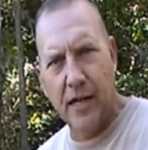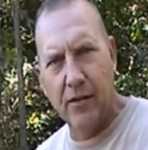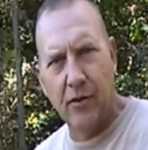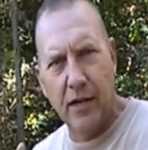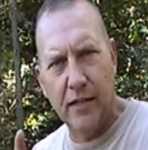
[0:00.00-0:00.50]

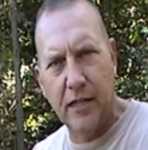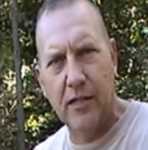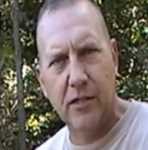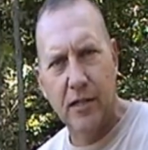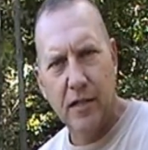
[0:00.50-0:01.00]
and try and
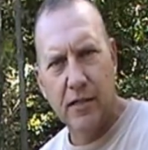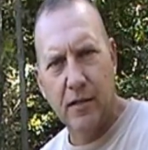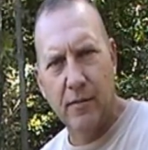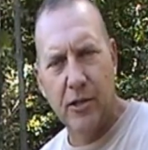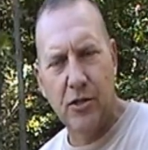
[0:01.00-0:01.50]
teach
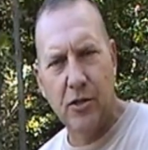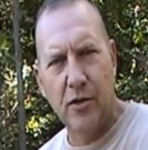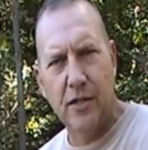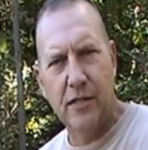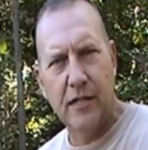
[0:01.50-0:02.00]
some of my
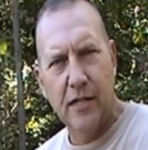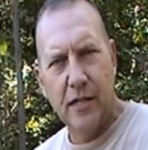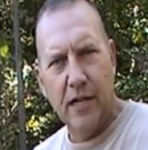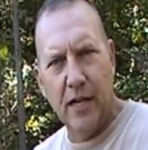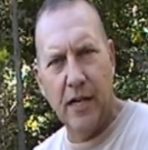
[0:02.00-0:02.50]

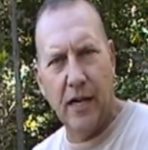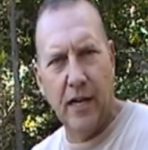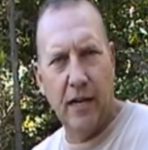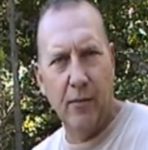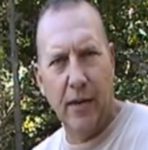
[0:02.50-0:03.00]
students
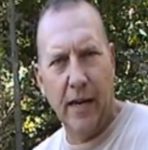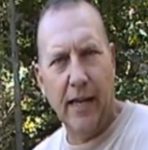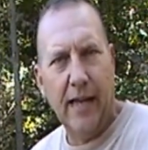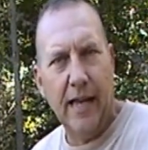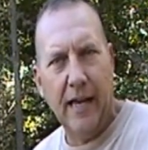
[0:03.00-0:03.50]
and anybody I
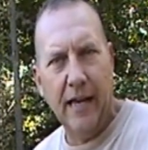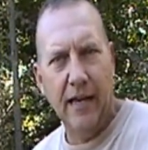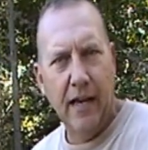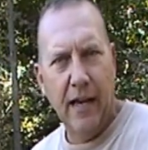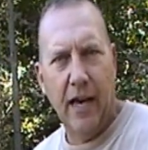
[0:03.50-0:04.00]

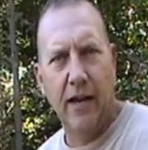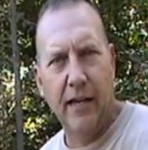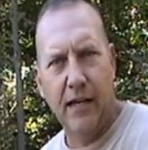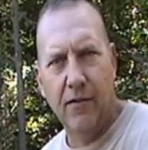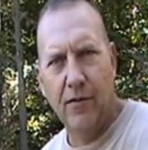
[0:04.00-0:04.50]
can how to
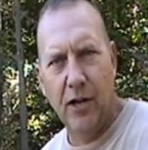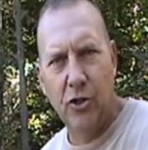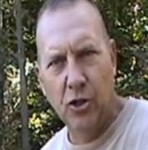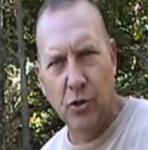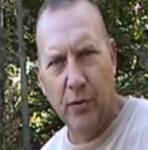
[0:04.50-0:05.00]

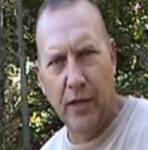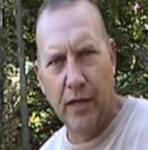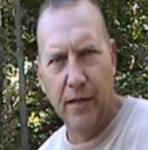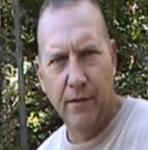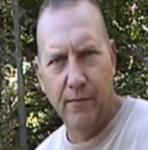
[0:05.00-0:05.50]
identify jewelweed.